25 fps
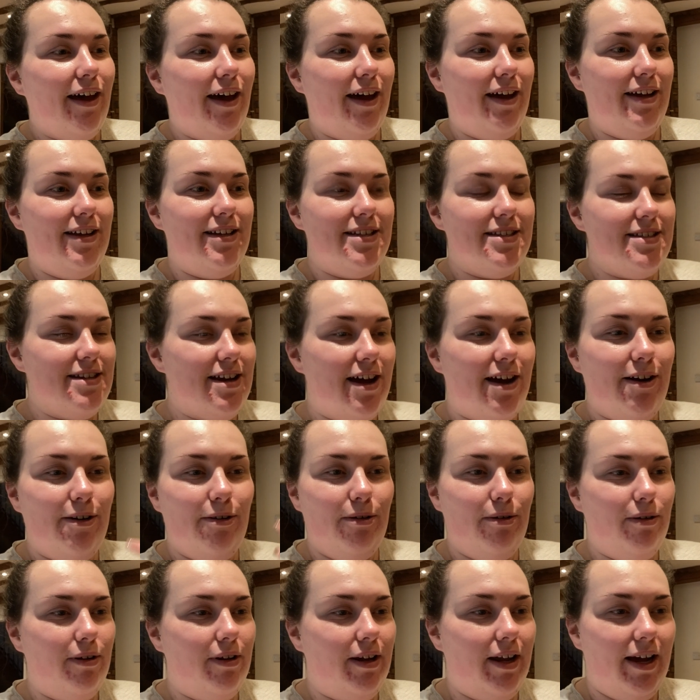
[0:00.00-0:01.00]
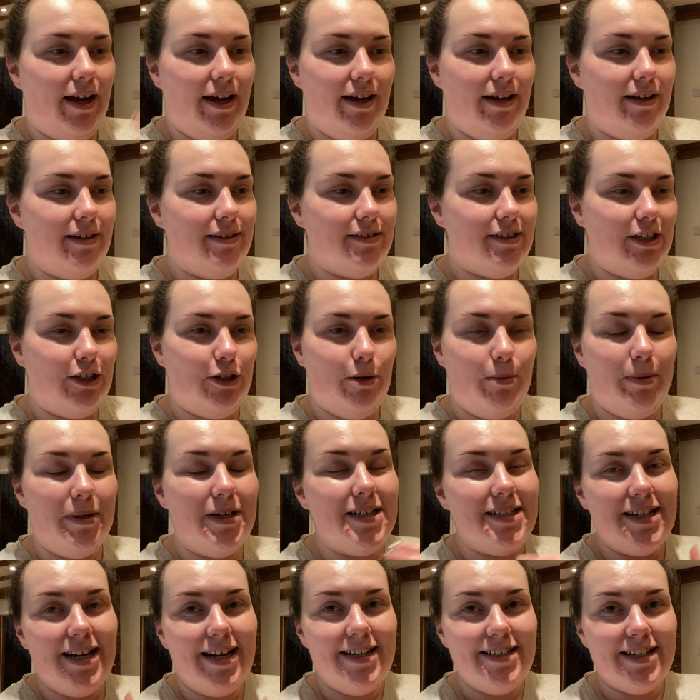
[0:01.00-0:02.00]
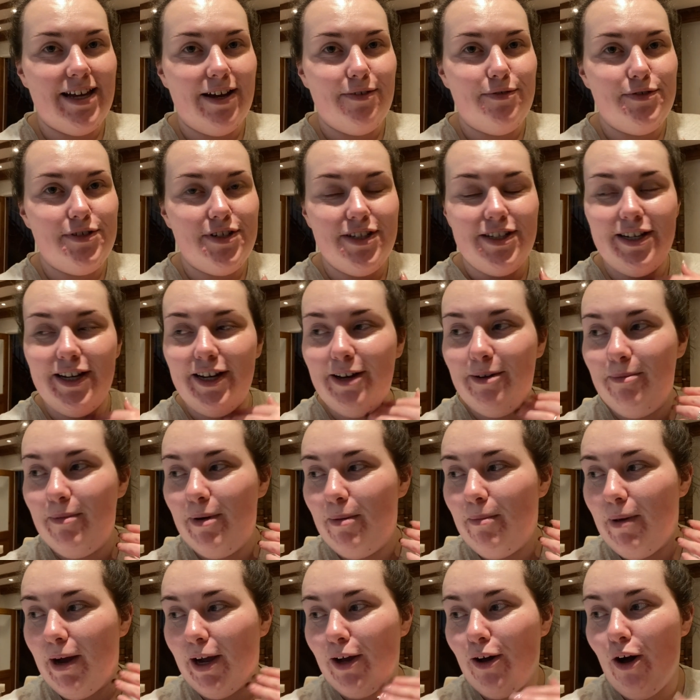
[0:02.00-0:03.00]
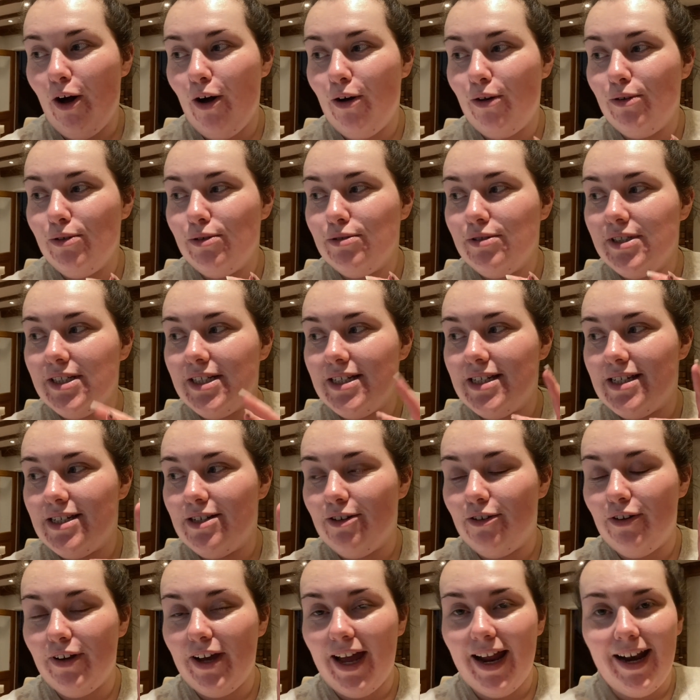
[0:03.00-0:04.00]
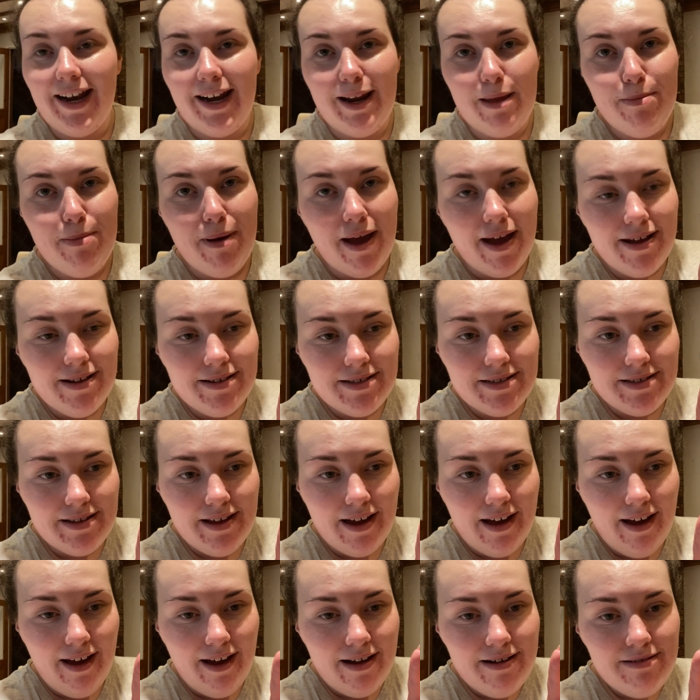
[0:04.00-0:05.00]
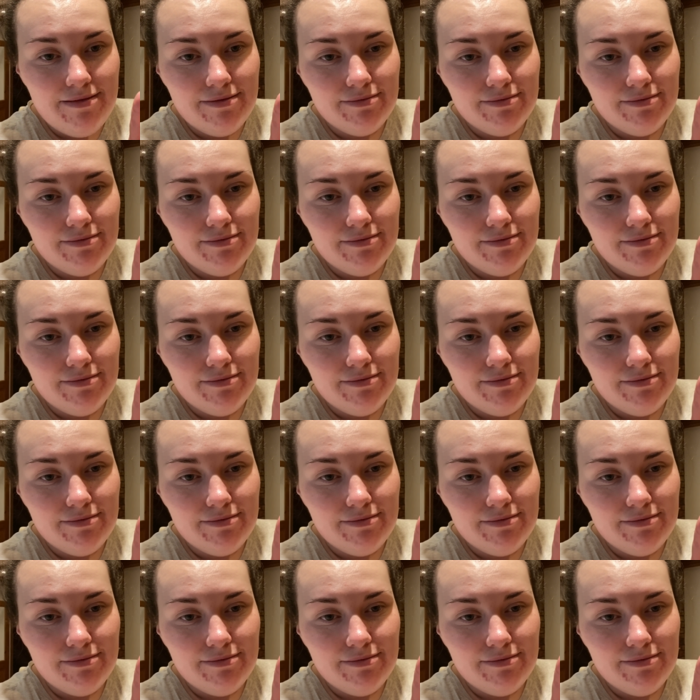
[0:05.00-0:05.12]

it is now like a couple of days after them. My cold is still not getting any better.